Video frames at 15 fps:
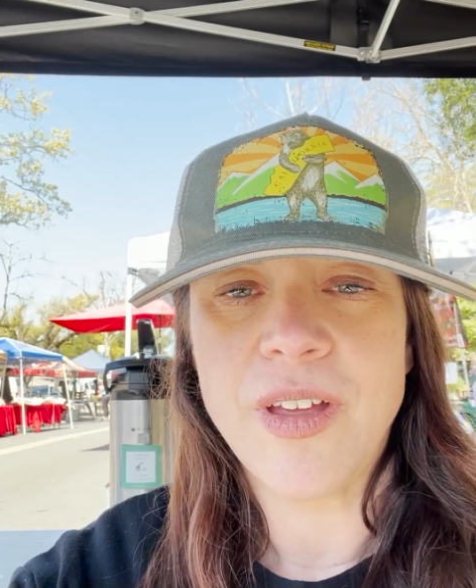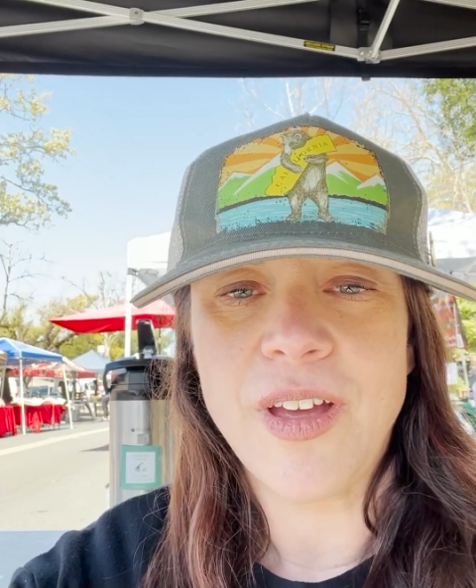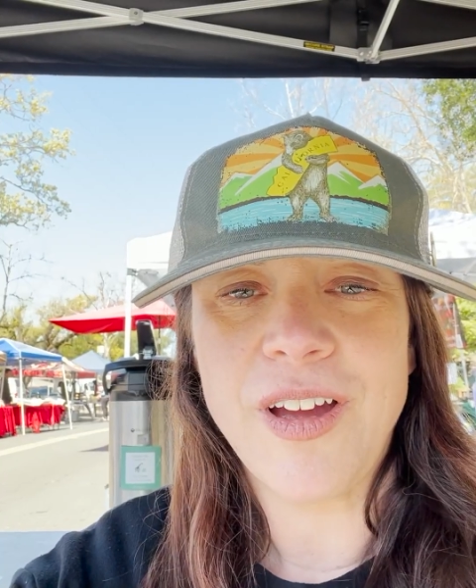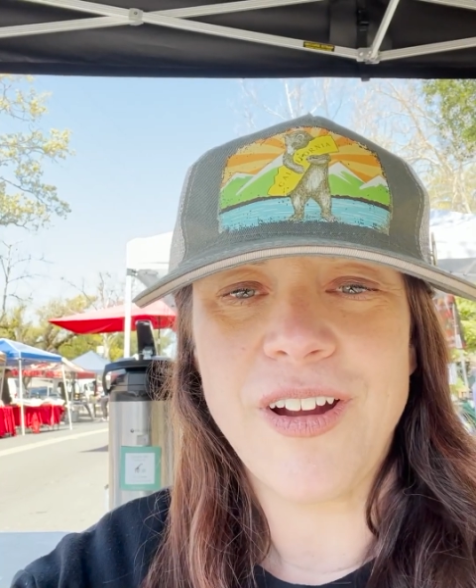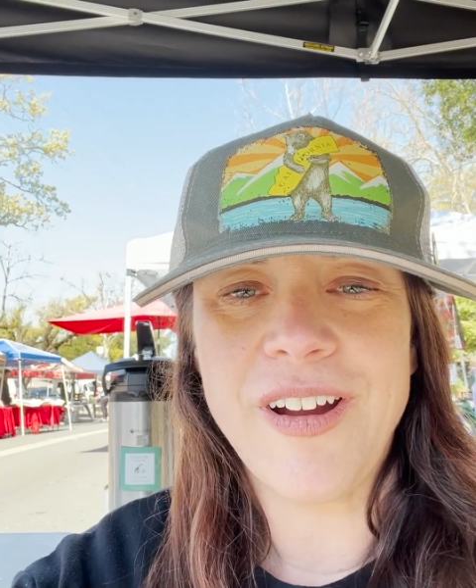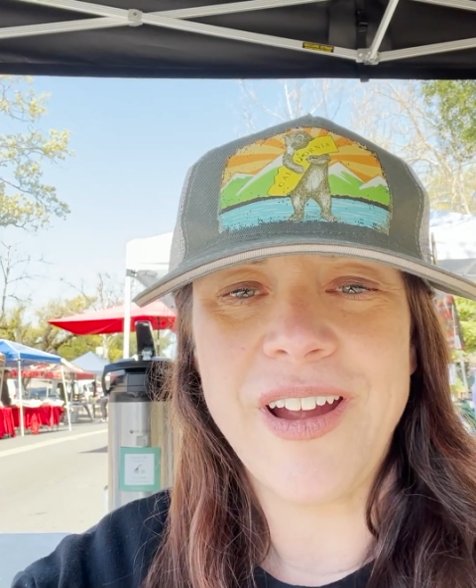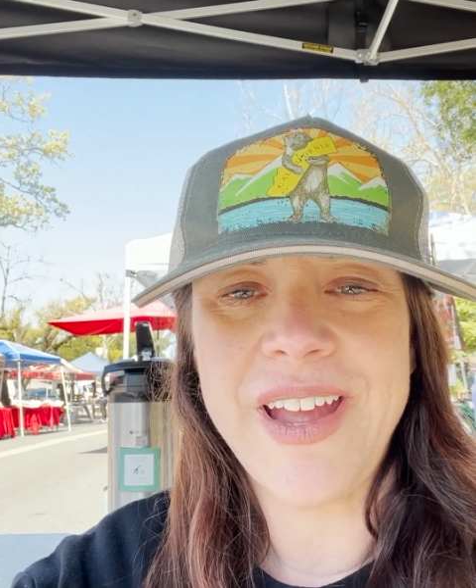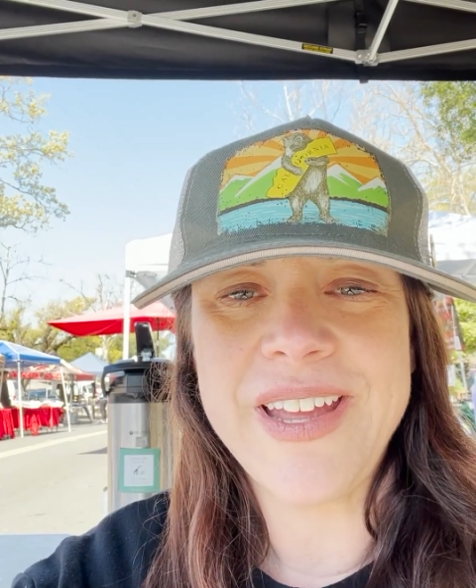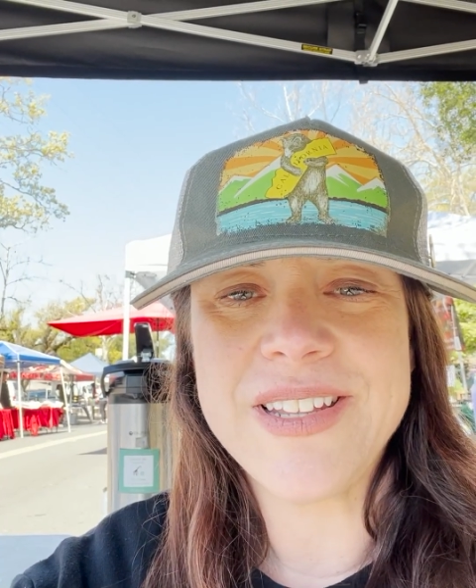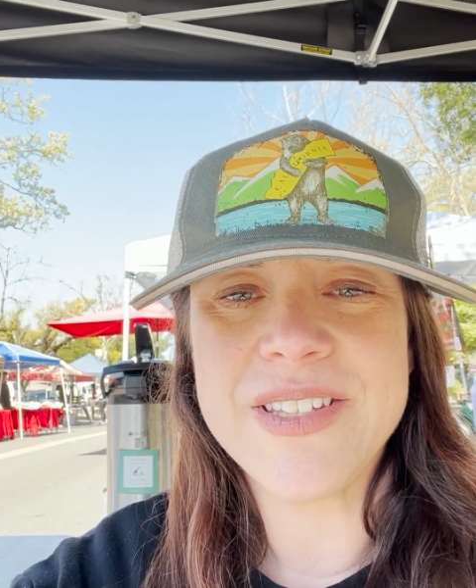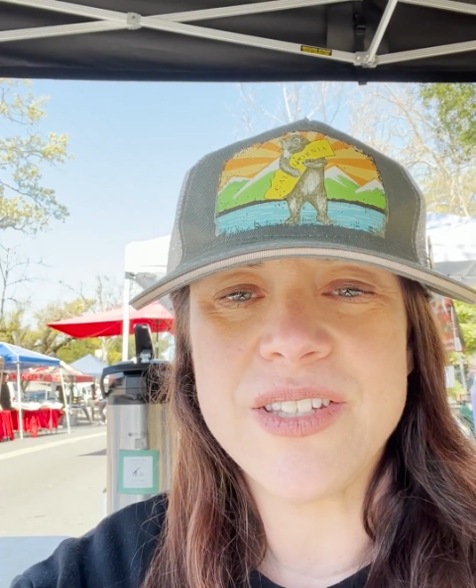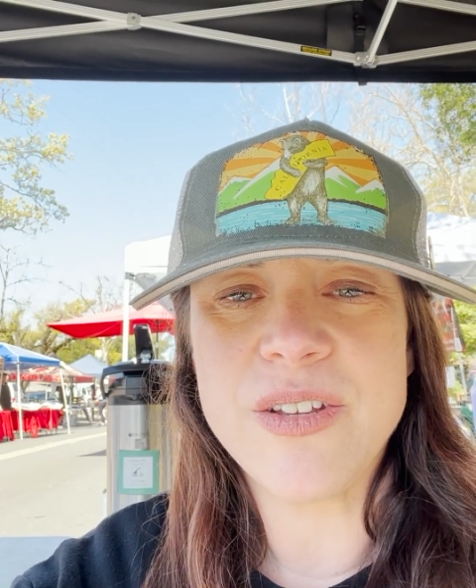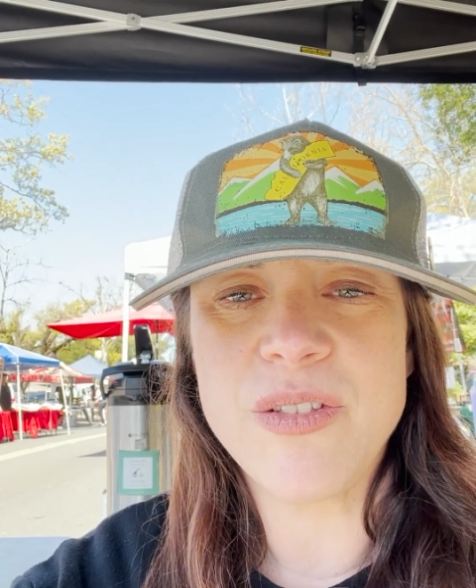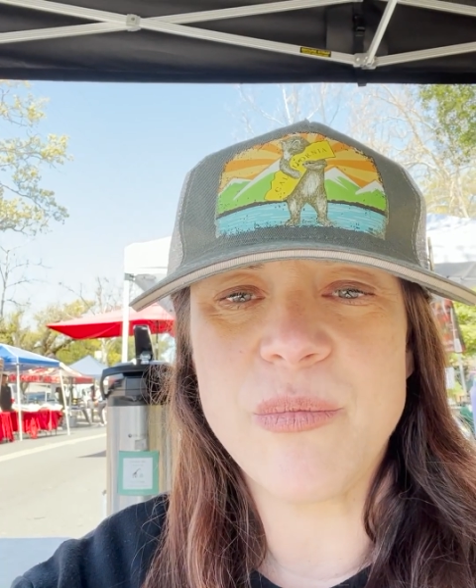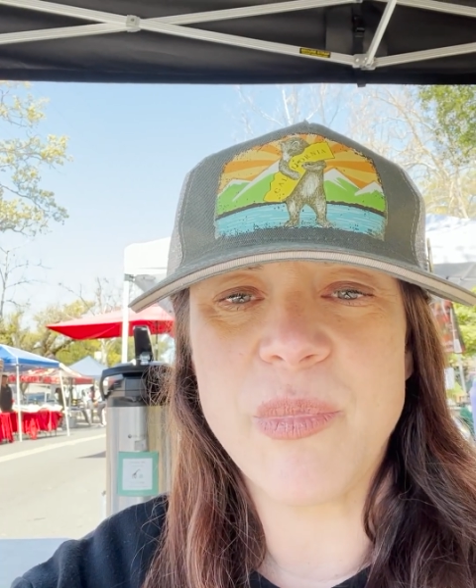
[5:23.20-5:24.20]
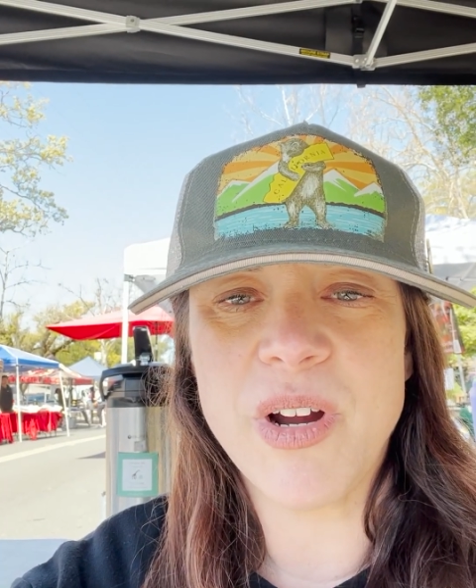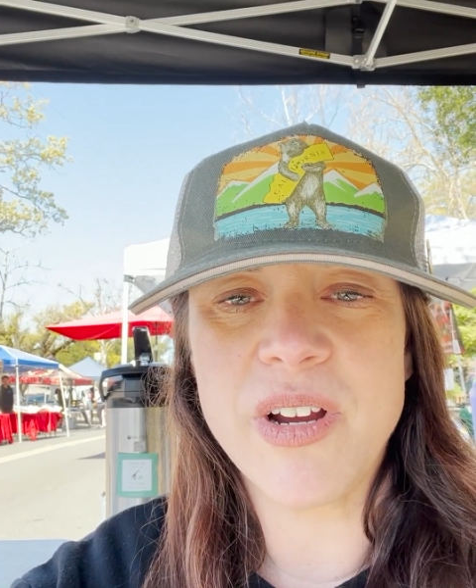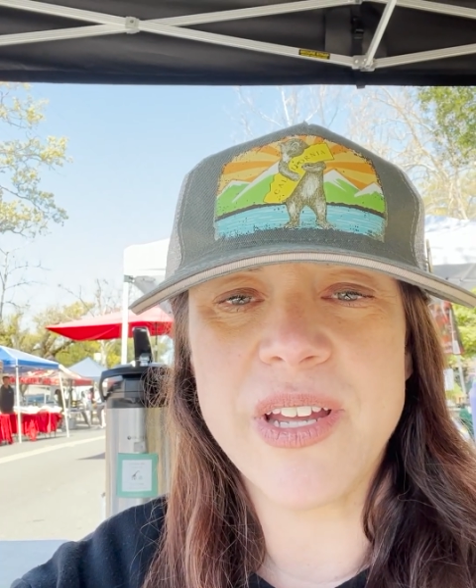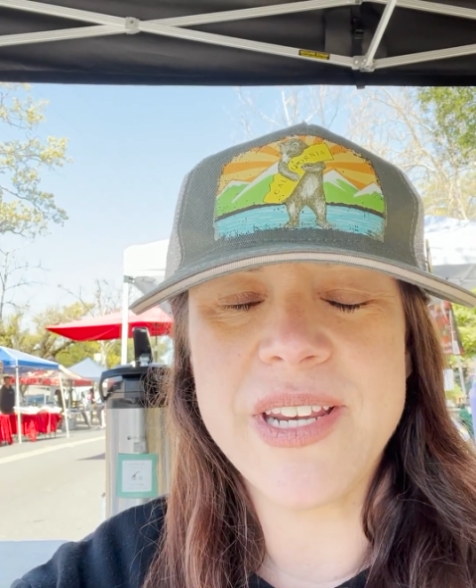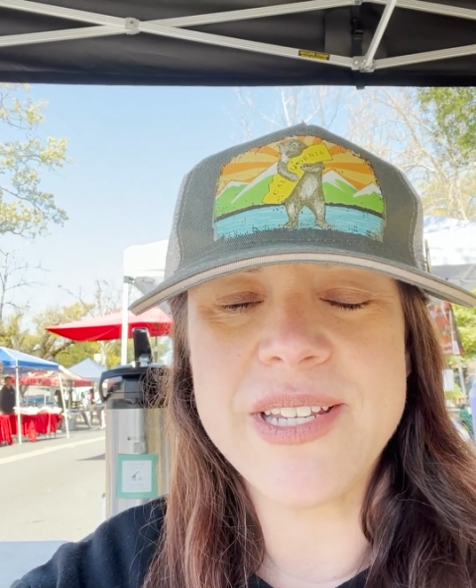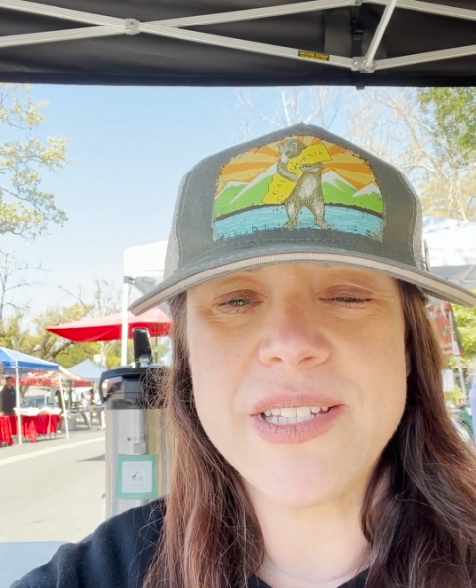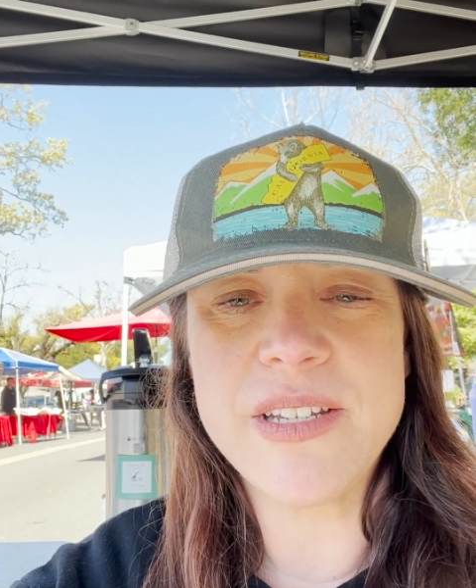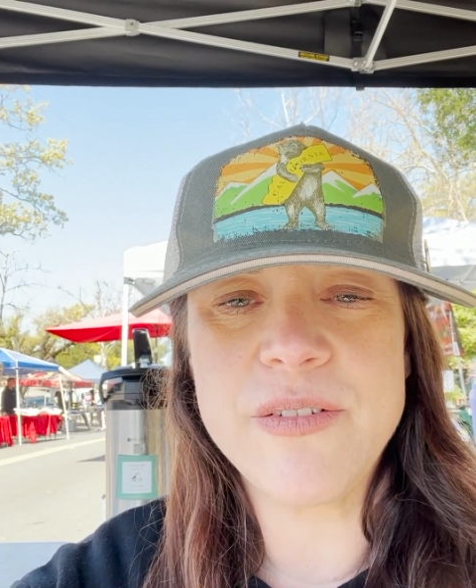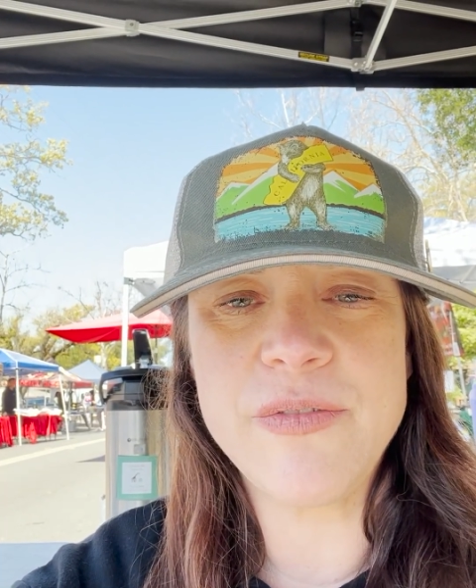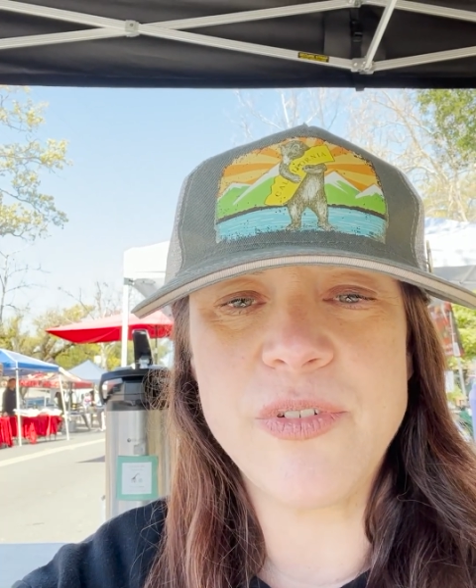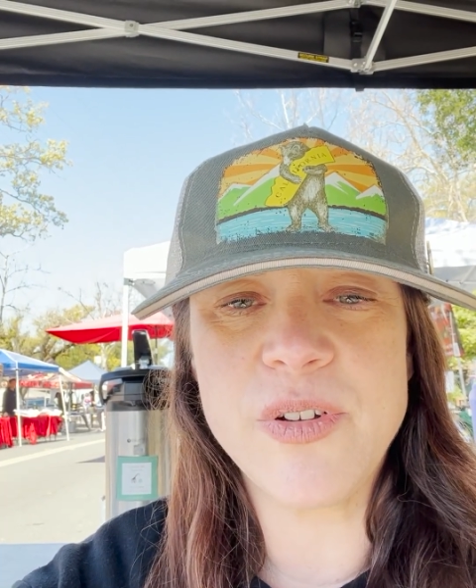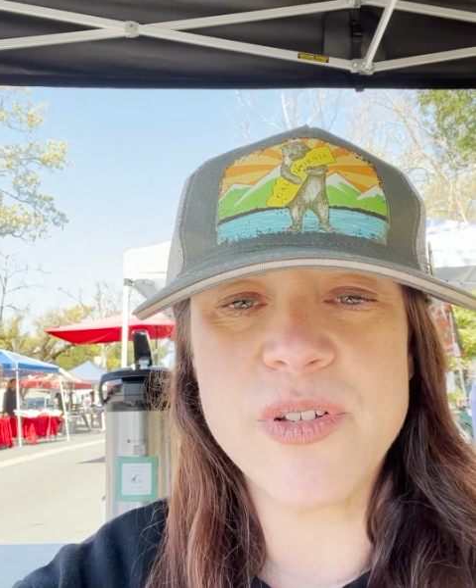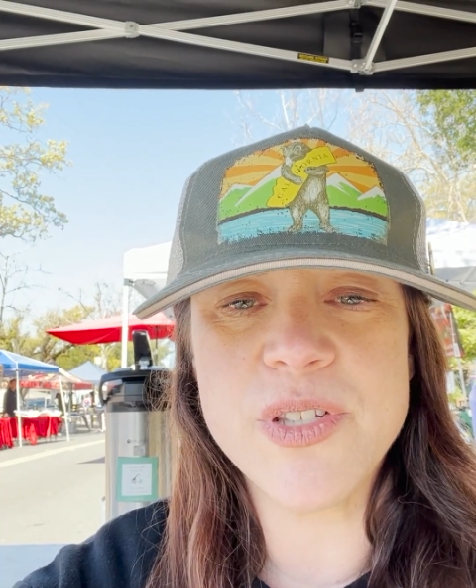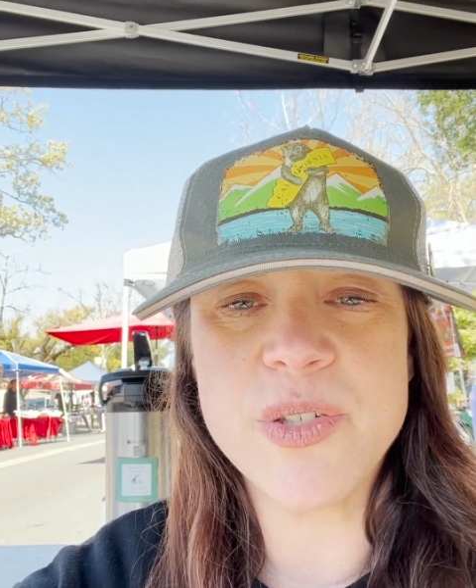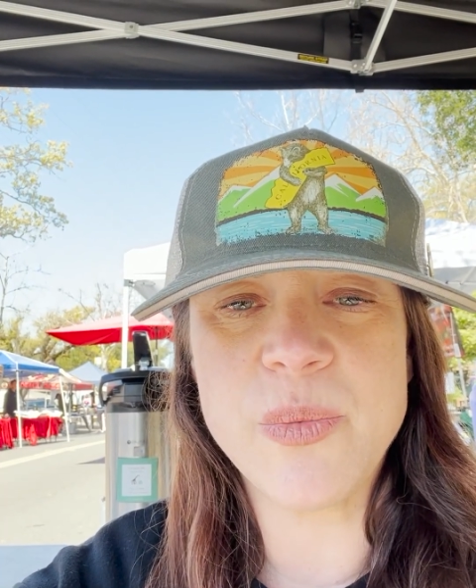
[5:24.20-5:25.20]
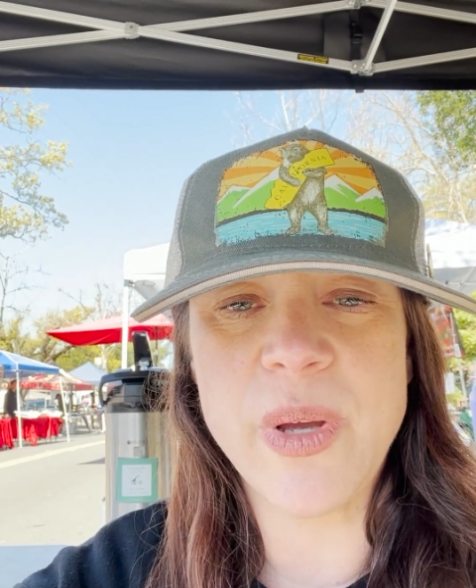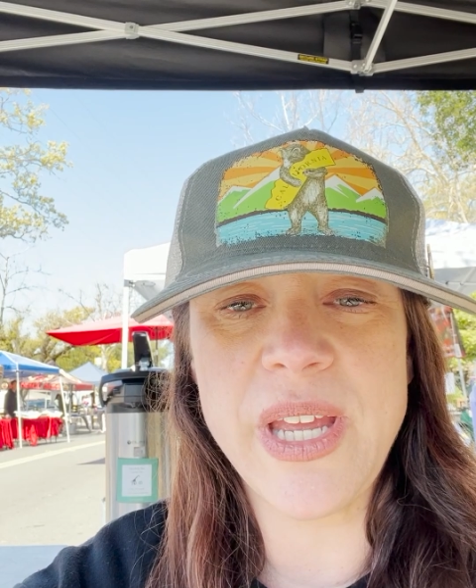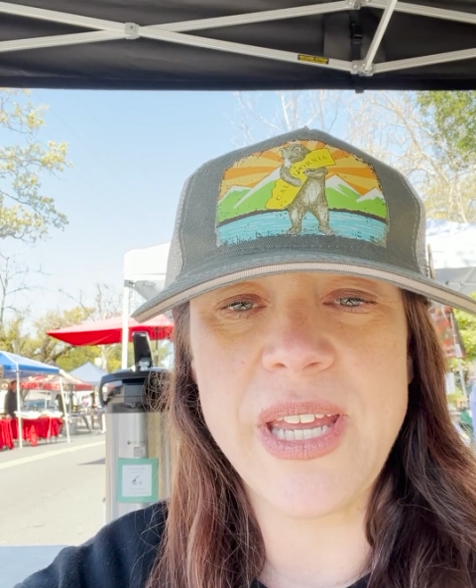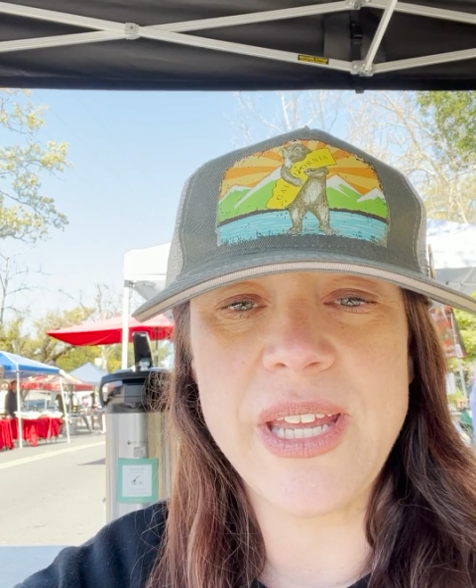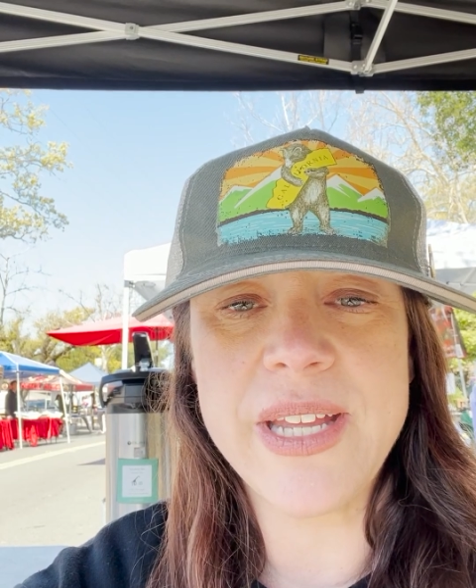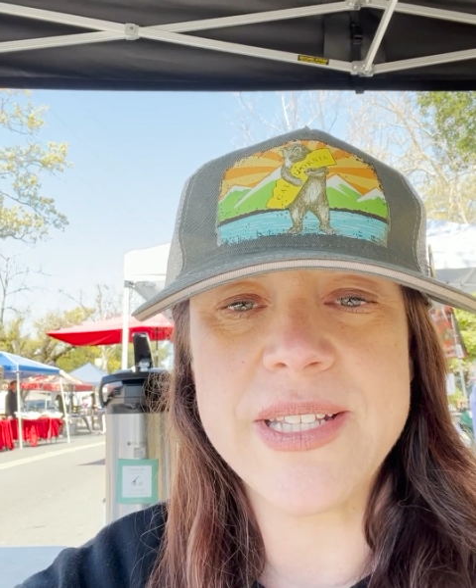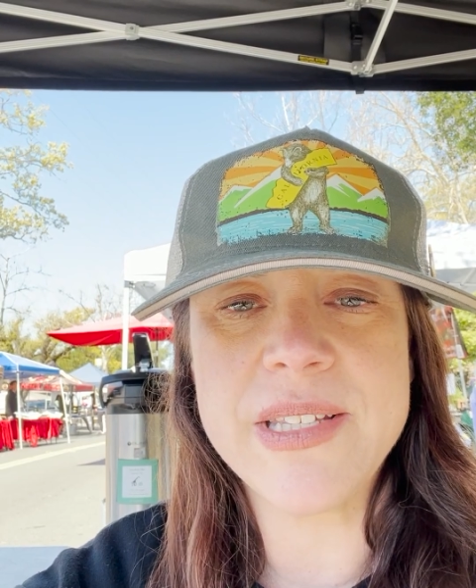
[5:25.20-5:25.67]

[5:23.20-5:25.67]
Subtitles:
Alright, so the market is in full swing.